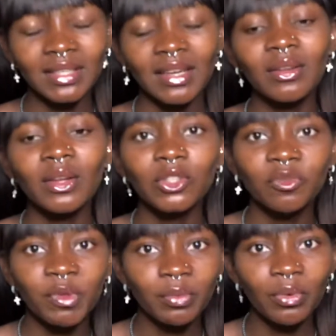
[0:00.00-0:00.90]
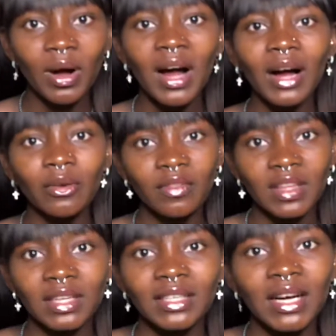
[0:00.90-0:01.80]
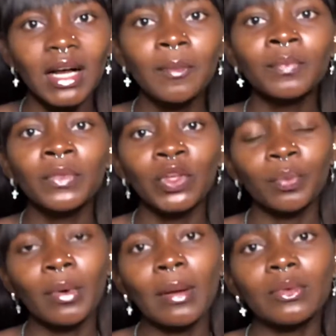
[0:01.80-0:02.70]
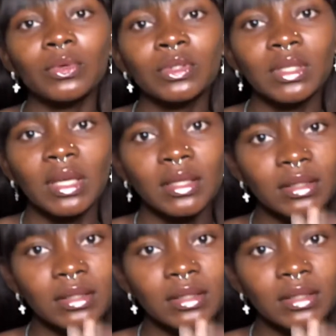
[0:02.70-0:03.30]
And I know a lot of people are out there that probably want to get